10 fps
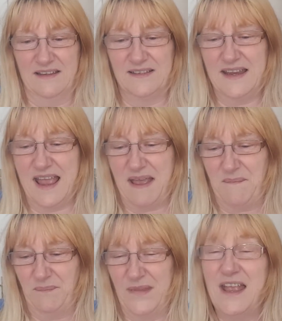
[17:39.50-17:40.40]
So, yeah.
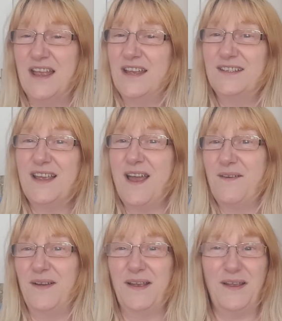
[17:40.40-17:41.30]

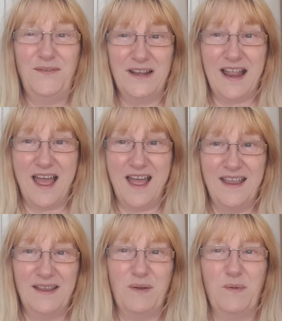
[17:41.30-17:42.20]
So, if you
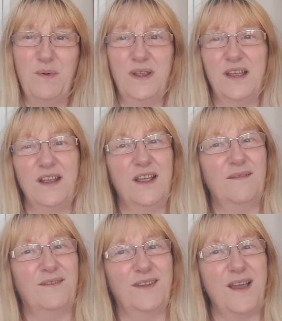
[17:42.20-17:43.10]
like, we
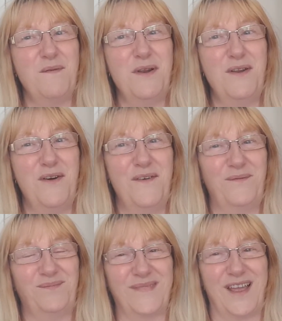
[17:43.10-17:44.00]
can go a look,
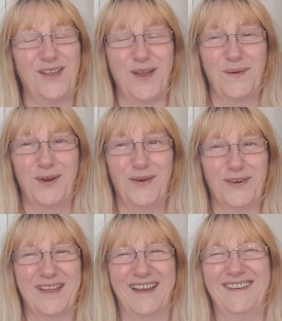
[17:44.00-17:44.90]
go a look,